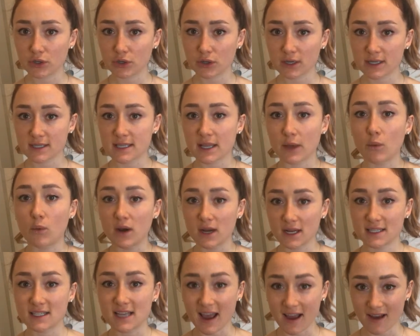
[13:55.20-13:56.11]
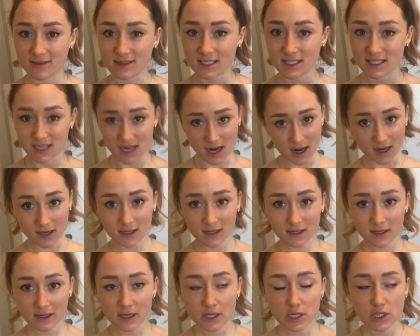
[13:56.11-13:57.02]
I wanted to have it done,
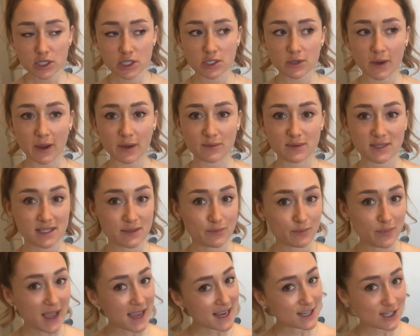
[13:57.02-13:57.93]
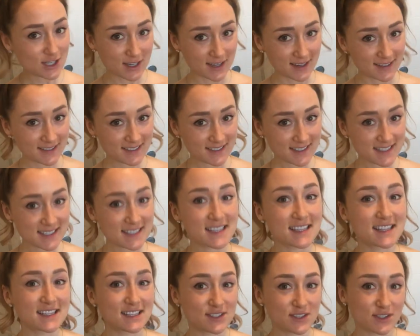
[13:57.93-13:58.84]
so I was impatient. See,
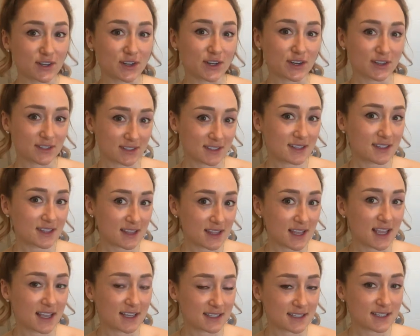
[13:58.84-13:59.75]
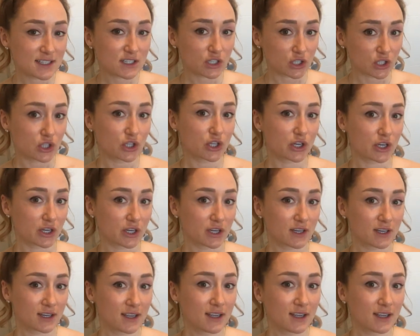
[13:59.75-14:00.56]
these are things to learn.